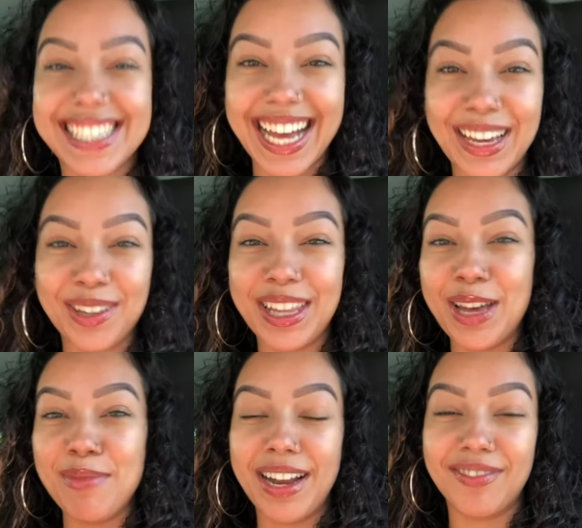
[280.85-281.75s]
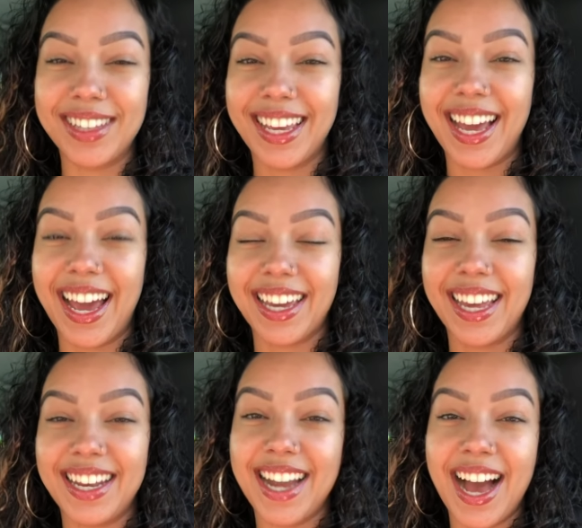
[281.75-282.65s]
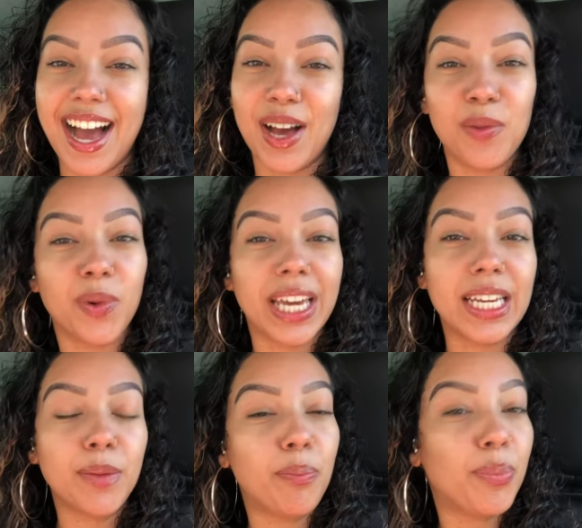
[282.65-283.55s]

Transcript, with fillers: style them and everything. I cannot wait.